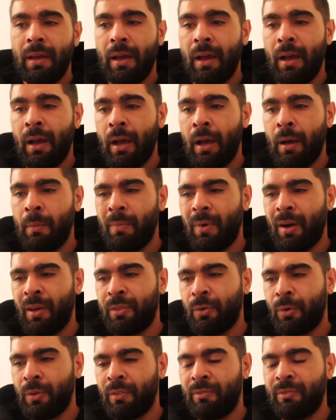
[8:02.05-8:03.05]
Um, I
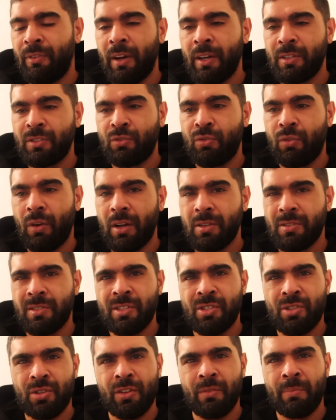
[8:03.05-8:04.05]
thought the first cross,
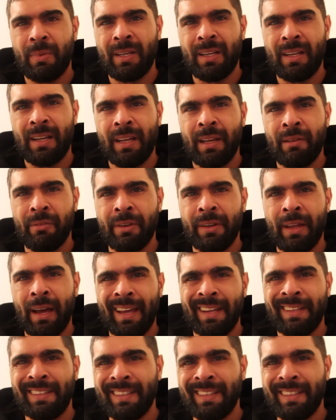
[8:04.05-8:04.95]
he should have been clearing that.